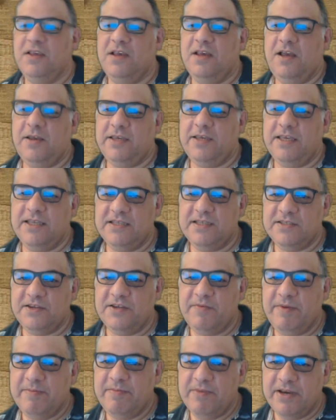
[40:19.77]
Okay, that's
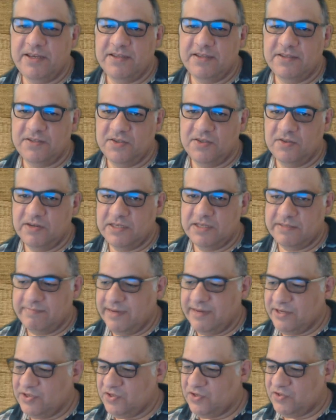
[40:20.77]
going to be tonight's
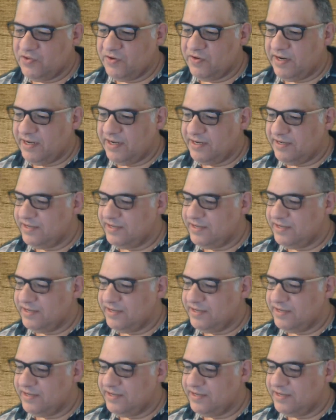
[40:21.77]
major trick.